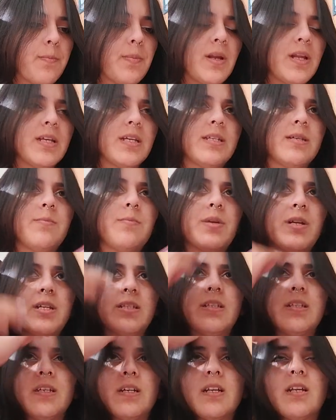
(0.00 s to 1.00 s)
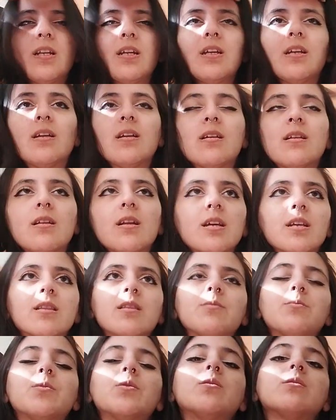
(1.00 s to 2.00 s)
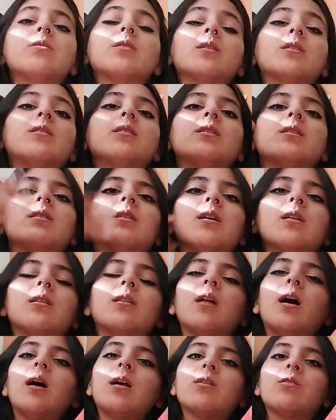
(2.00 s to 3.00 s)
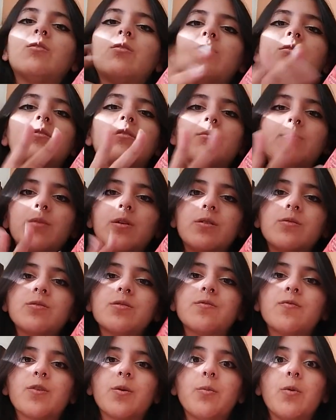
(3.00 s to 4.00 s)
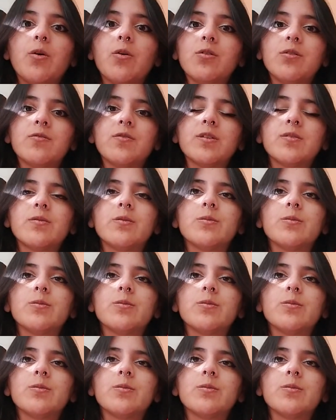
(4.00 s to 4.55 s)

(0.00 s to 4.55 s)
Basically, like the thing that I caught the most from all of the